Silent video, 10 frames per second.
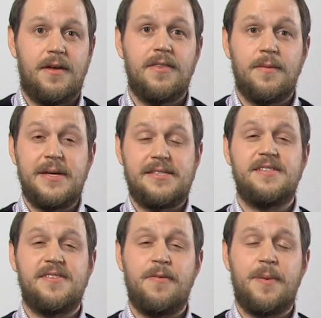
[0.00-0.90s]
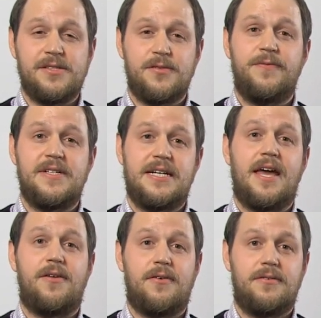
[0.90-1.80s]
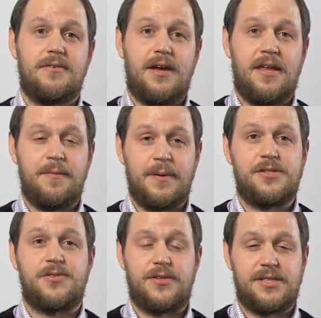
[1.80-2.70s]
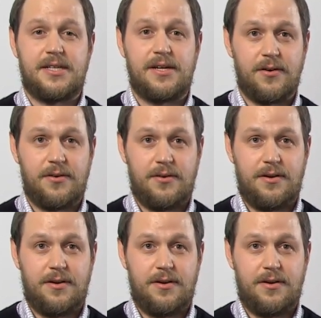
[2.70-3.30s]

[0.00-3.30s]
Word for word: The pieces of the puzzle fit together, and the picture is clear.